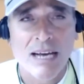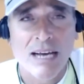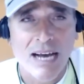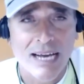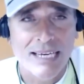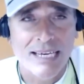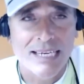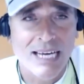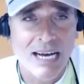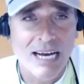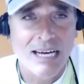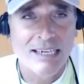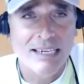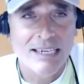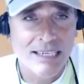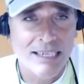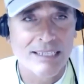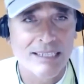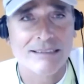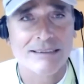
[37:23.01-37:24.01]

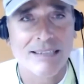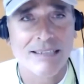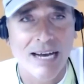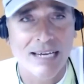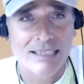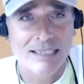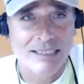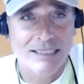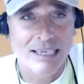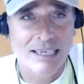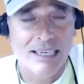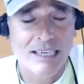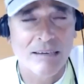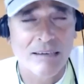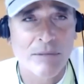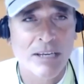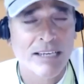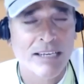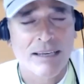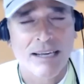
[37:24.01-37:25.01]
Ickonic.com.